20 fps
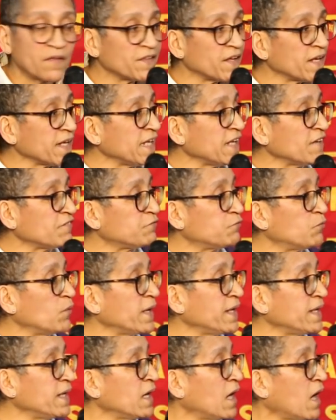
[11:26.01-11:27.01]
that if
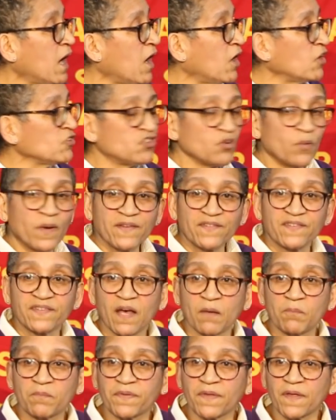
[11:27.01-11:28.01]
we are doing
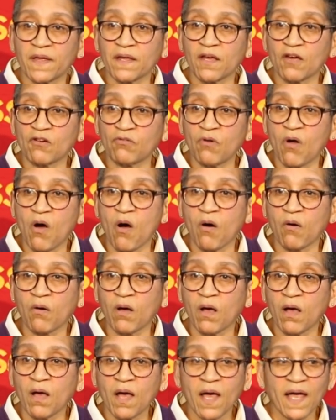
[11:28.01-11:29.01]
something
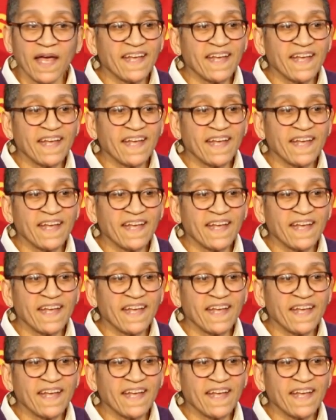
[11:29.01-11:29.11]
wrong,